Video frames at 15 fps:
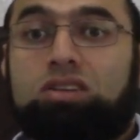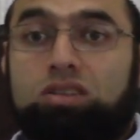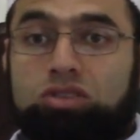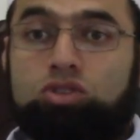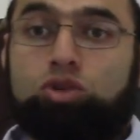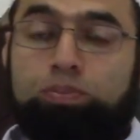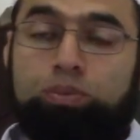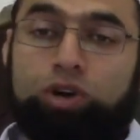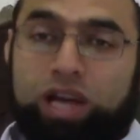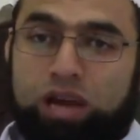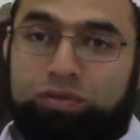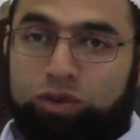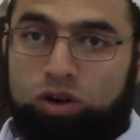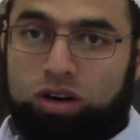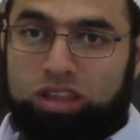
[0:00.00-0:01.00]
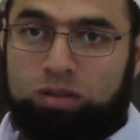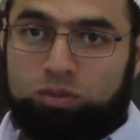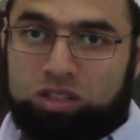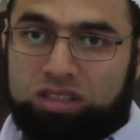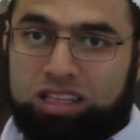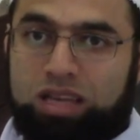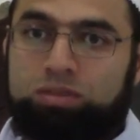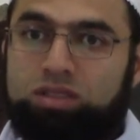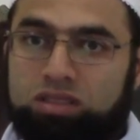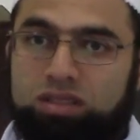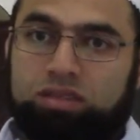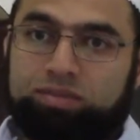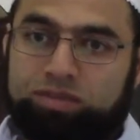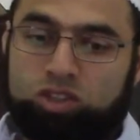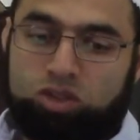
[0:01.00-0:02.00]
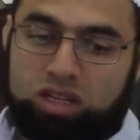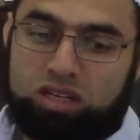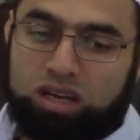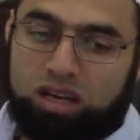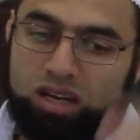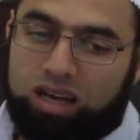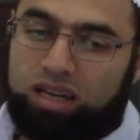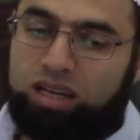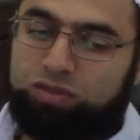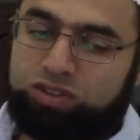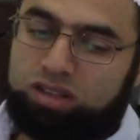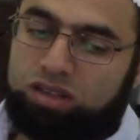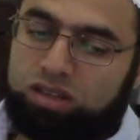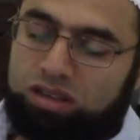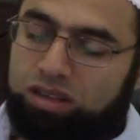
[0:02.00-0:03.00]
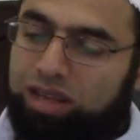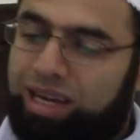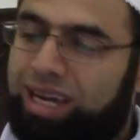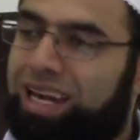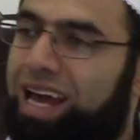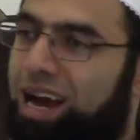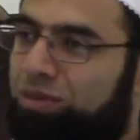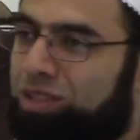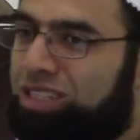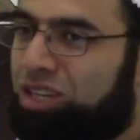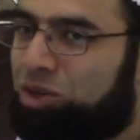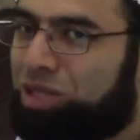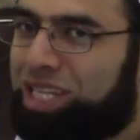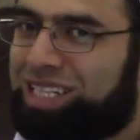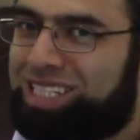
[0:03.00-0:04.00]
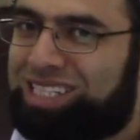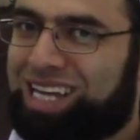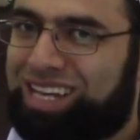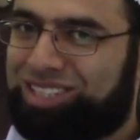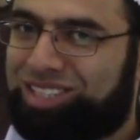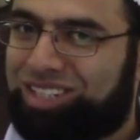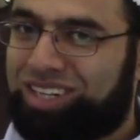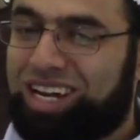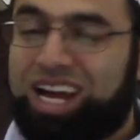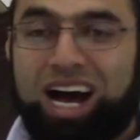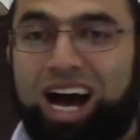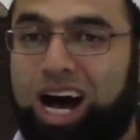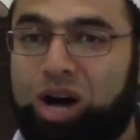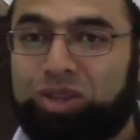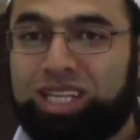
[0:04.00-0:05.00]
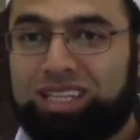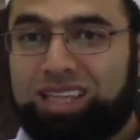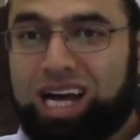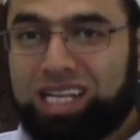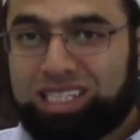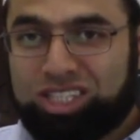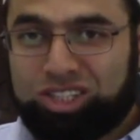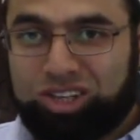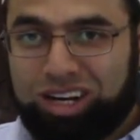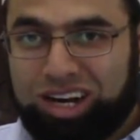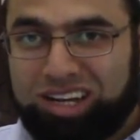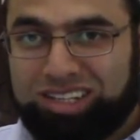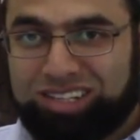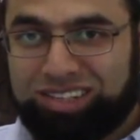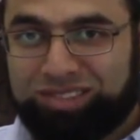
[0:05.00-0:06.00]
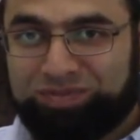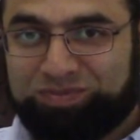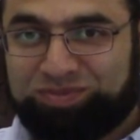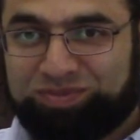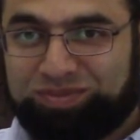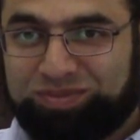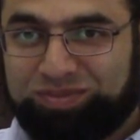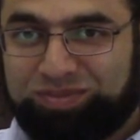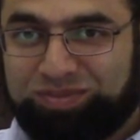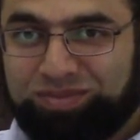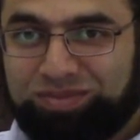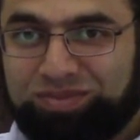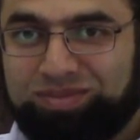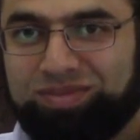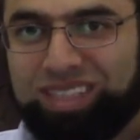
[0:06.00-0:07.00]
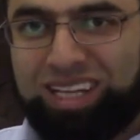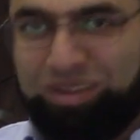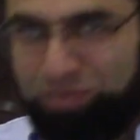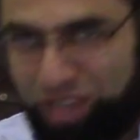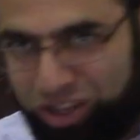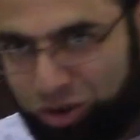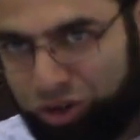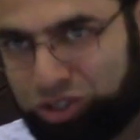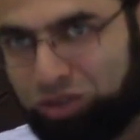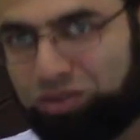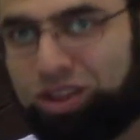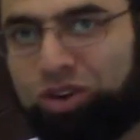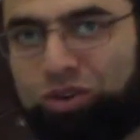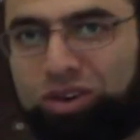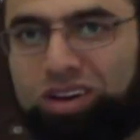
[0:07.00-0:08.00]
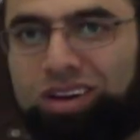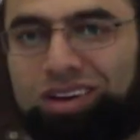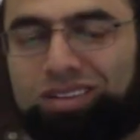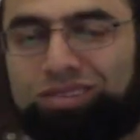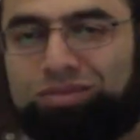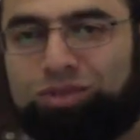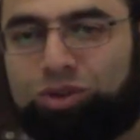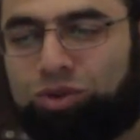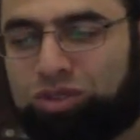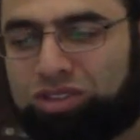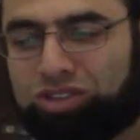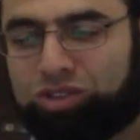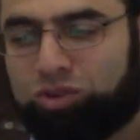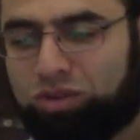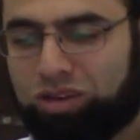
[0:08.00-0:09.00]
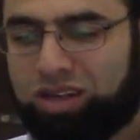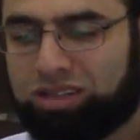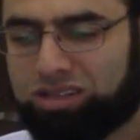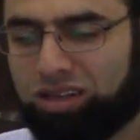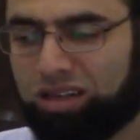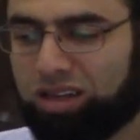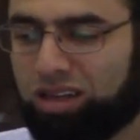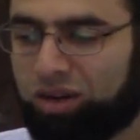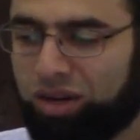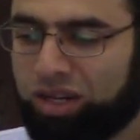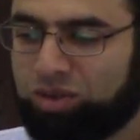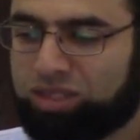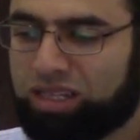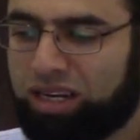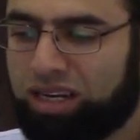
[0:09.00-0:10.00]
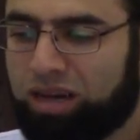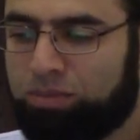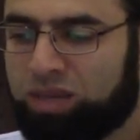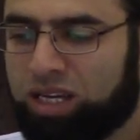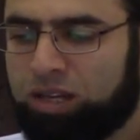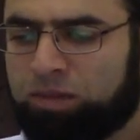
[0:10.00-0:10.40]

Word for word: to pray for the Muslims so that Allah lift the calamity or the disaster. How did that start? because of the Qur'an. Because Rasulullah sallallahu alayhi wasallam